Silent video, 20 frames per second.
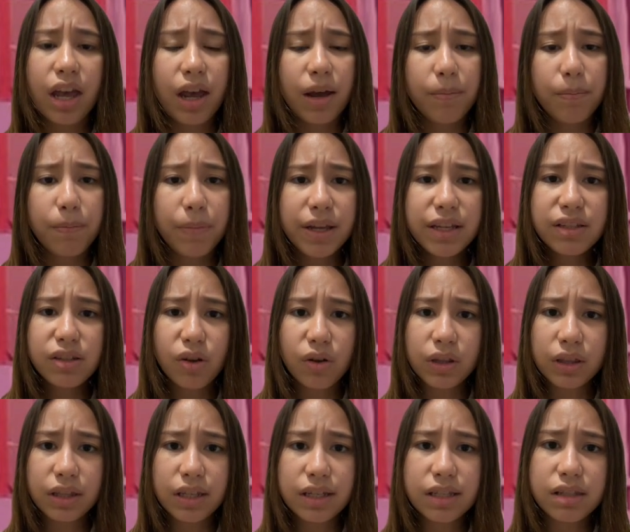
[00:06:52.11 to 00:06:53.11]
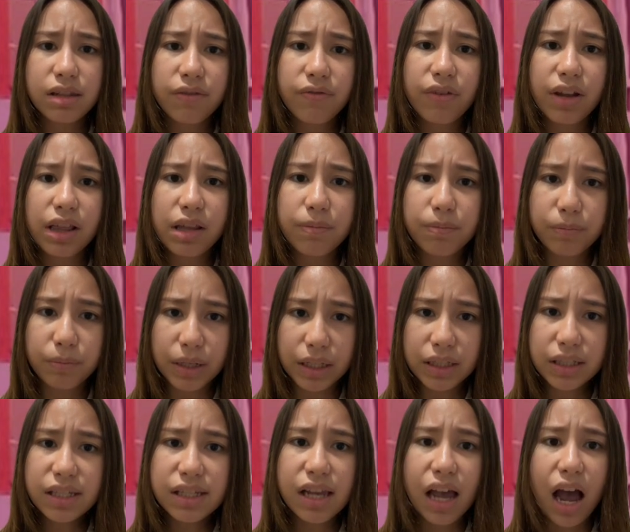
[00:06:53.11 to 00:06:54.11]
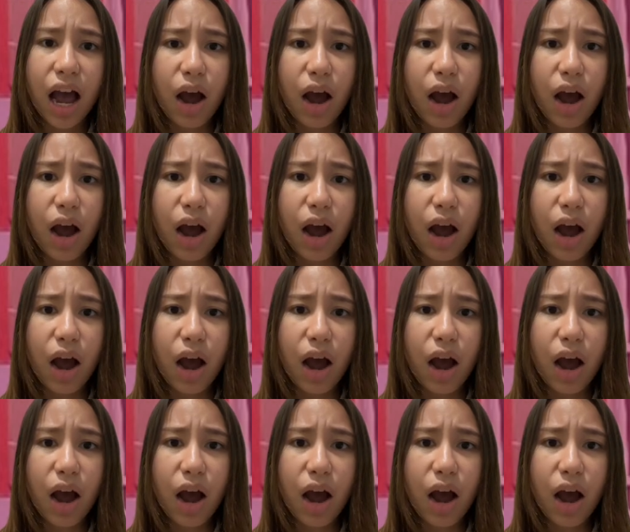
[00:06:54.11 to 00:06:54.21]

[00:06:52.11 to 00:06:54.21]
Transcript: Based on these developments,